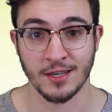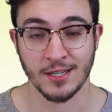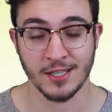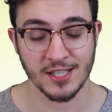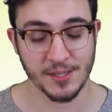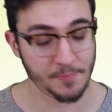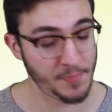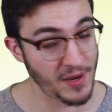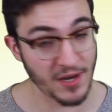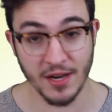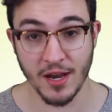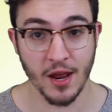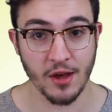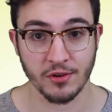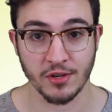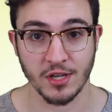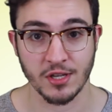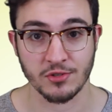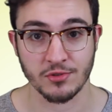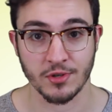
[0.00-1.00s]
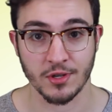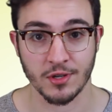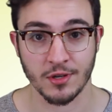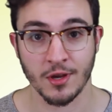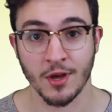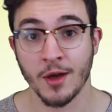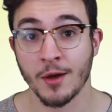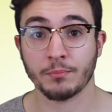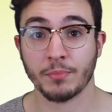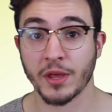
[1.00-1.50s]
Spit it out, Adrian.
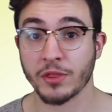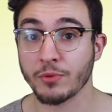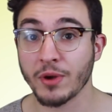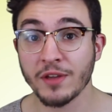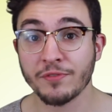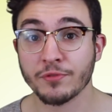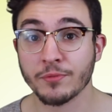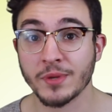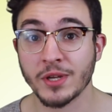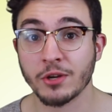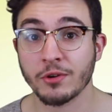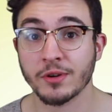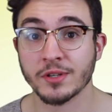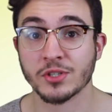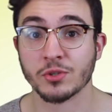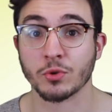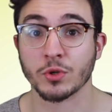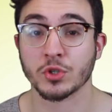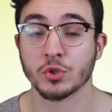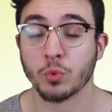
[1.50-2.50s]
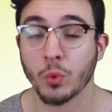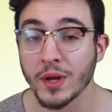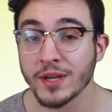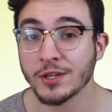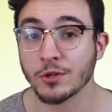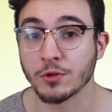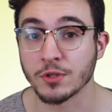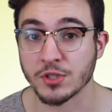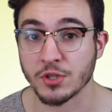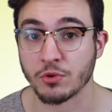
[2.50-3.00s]
By the way, Firmino has scored 20
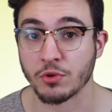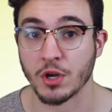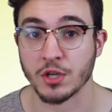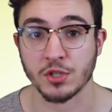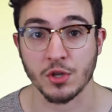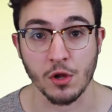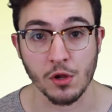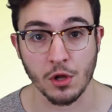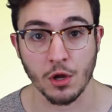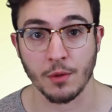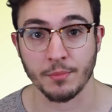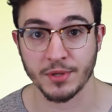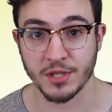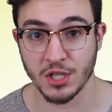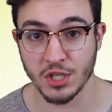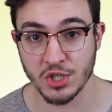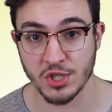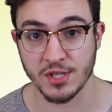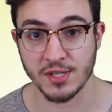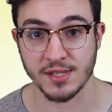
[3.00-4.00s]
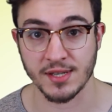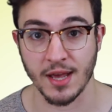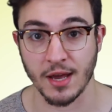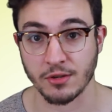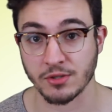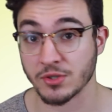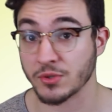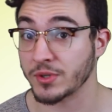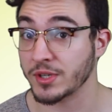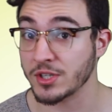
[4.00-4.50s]
goals across all competitions now,
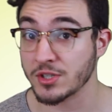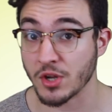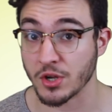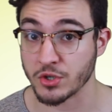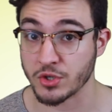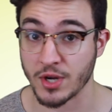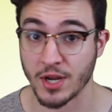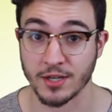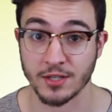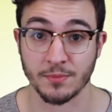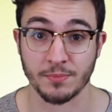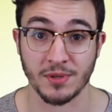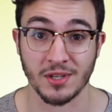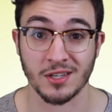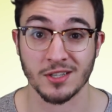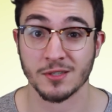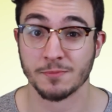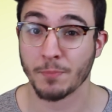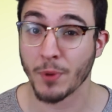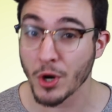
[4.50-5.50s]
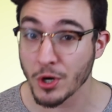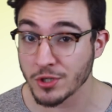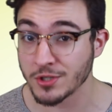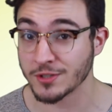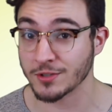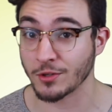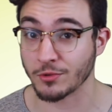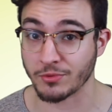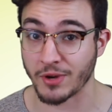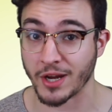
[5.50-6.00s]
so he's on track to beat his
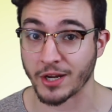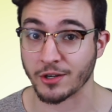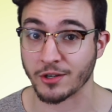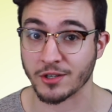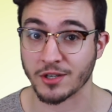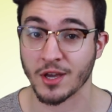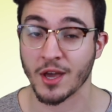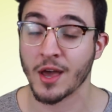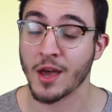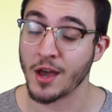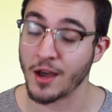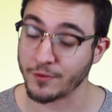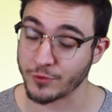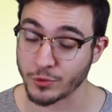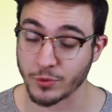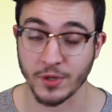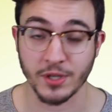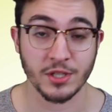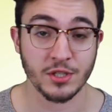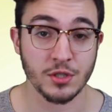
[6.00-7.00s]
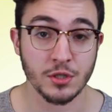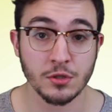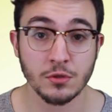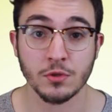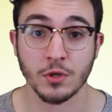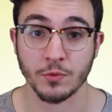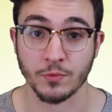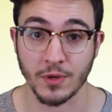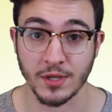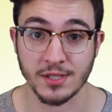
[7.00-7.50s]
personal record of 22
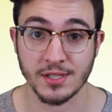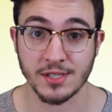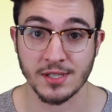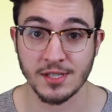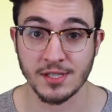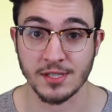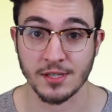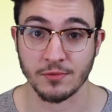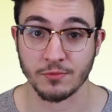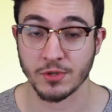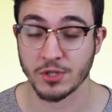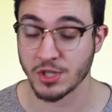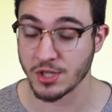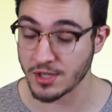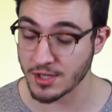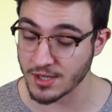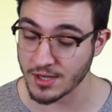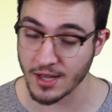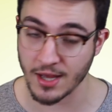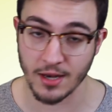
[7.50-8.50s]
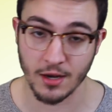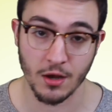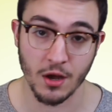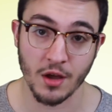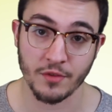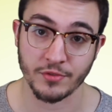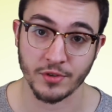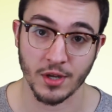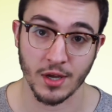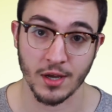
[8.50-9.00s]
in one season, which he did at
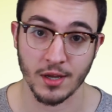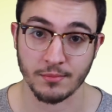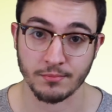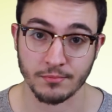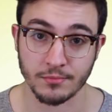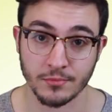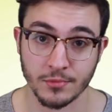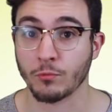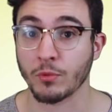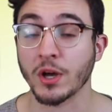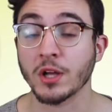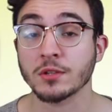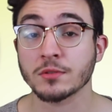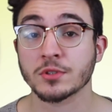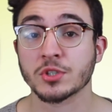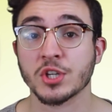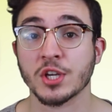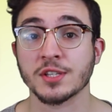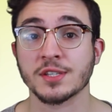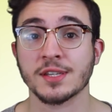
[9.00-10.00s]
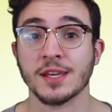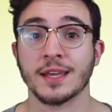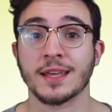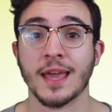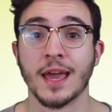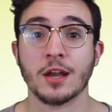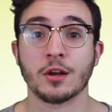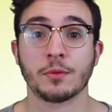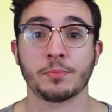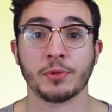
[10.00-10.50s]
Hoffenheim. Well, Chelsea
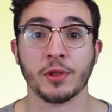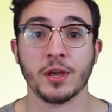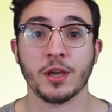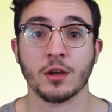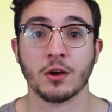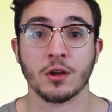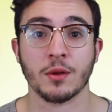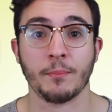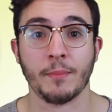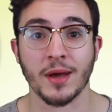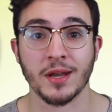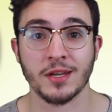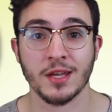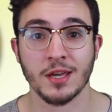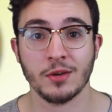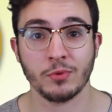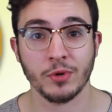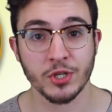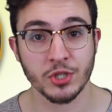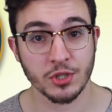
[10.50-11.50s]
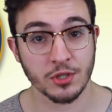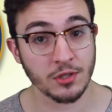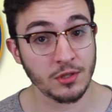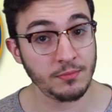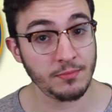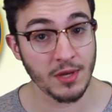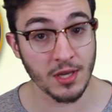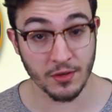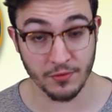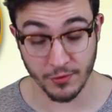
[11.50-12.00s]
again are playing on a Monday, which could
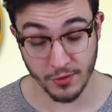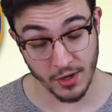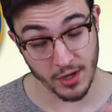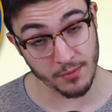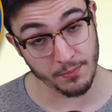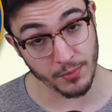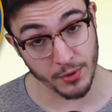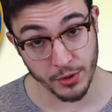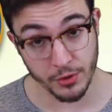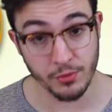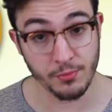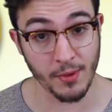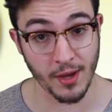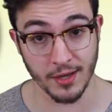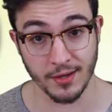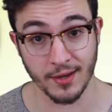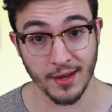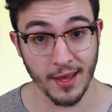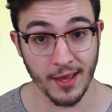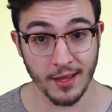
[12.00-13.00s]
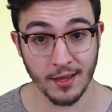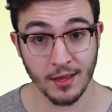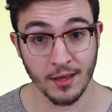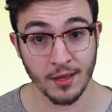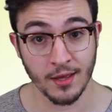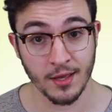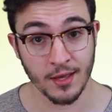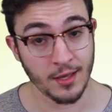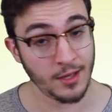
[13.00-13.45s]
make for a blue Monday,